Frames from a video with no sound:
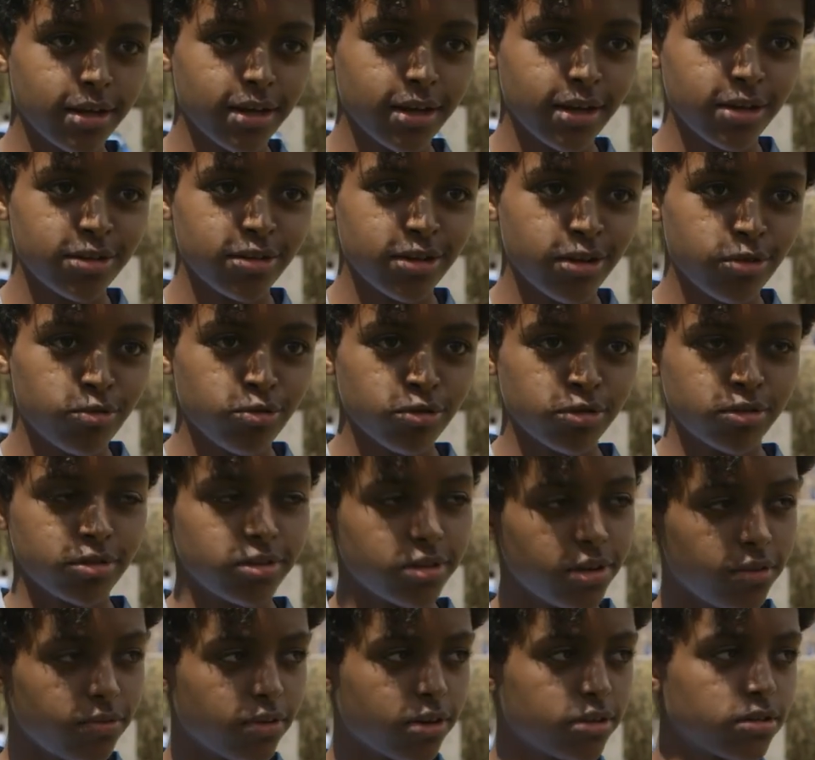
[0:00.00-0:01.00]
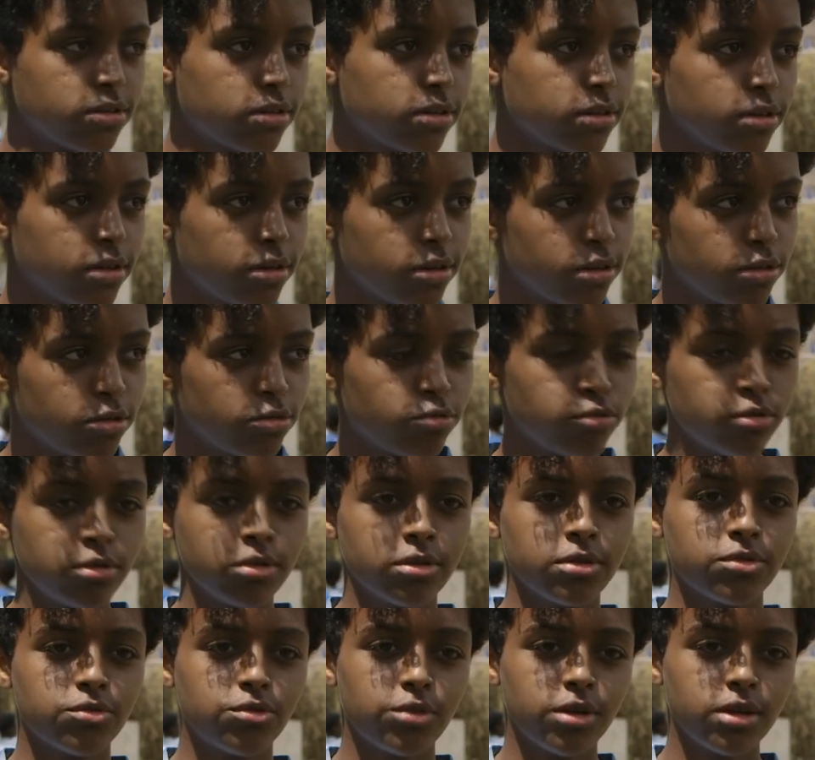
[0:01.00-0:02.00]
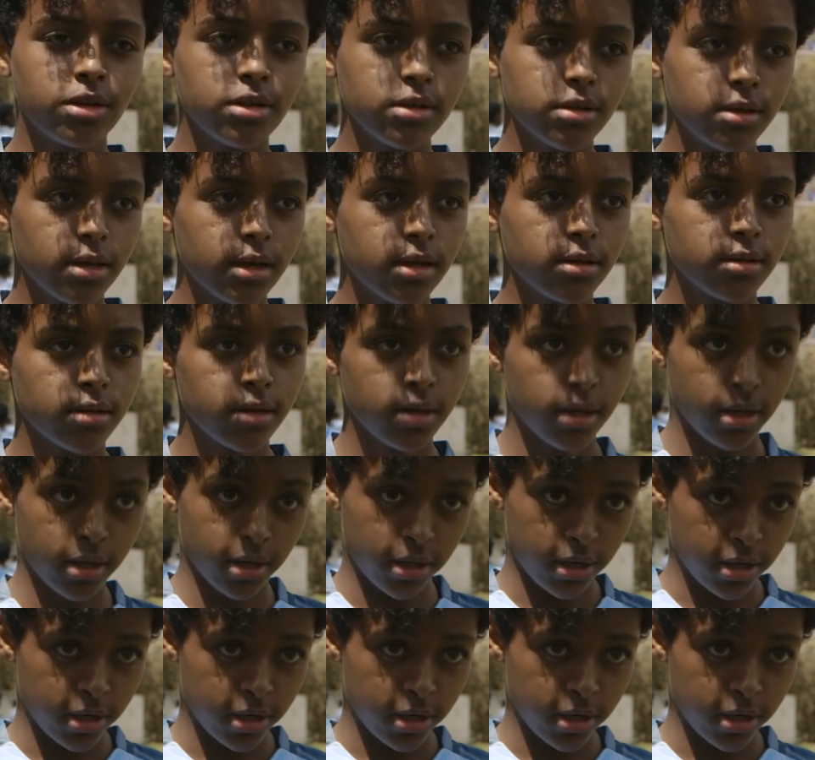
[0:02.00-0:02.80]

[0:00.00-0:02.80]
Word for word: Uh, the coach give us uh, good uh, training and